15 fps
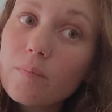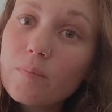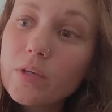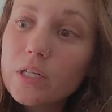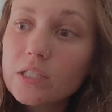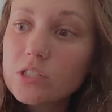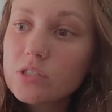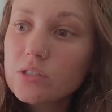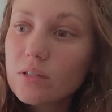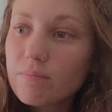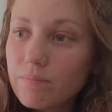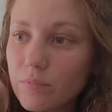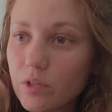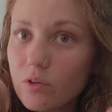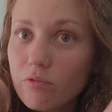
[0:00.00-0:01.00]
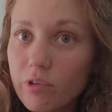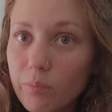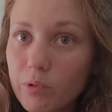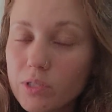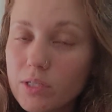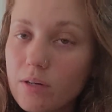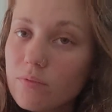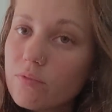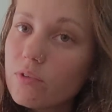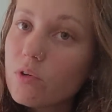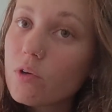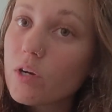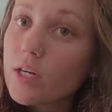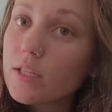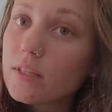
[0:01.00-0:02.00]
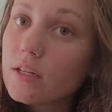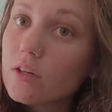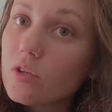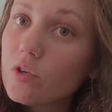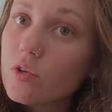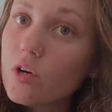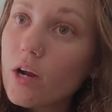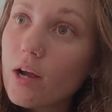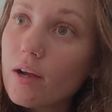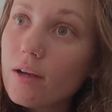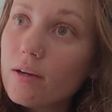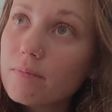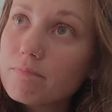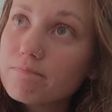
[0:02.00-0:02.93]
because if I put down flooring then it'll crack.